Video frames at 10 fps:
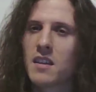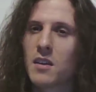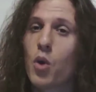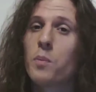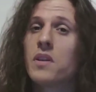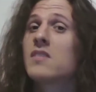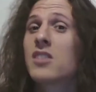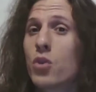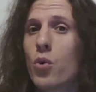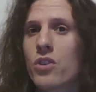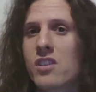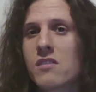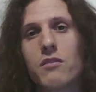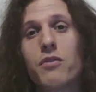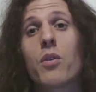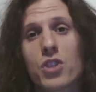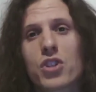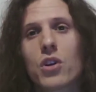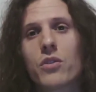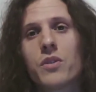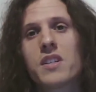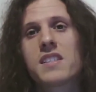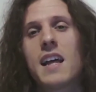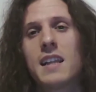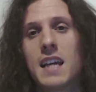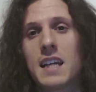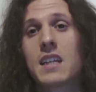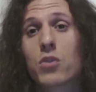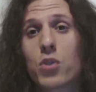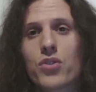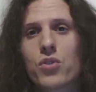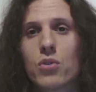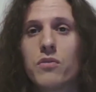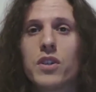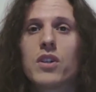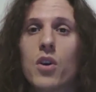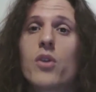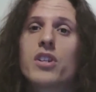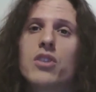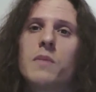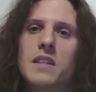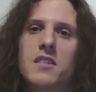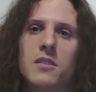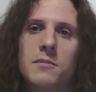opened the doors for genres like crossover or new metal.